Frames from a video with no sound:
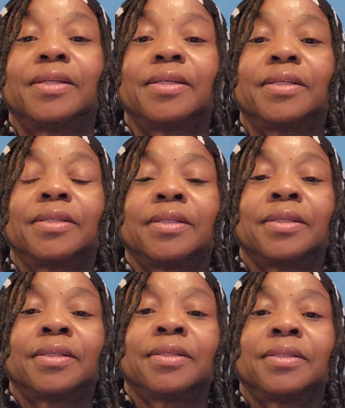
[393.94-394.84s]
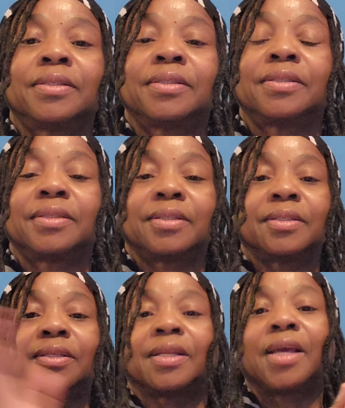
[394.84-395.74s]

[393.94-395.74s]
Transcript: No one is speaking in this clip.